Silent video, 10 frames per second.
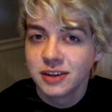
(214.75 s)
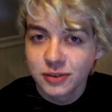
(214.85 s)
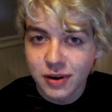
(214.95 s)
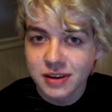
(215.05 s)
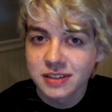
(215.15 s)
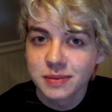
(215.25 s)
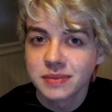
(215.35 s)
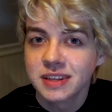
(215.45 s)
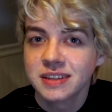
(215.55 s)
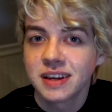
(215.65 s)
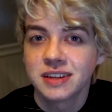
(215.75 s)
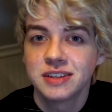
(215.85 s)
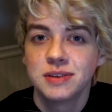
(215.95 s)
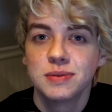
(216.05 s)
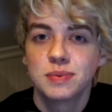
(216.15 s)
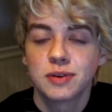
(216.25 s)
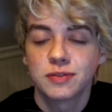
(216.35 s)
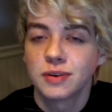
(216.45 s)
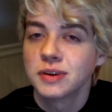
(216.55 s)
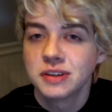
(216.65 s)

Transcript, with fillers: draw something that you prefer